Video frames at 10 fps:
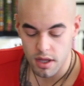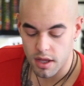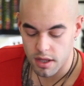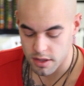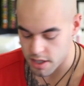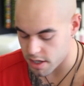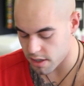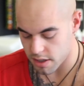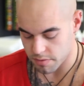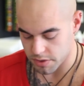And
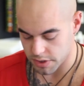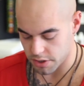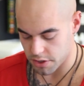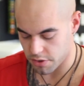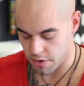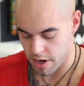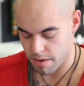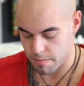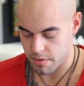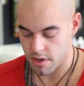then I'm just gonna grab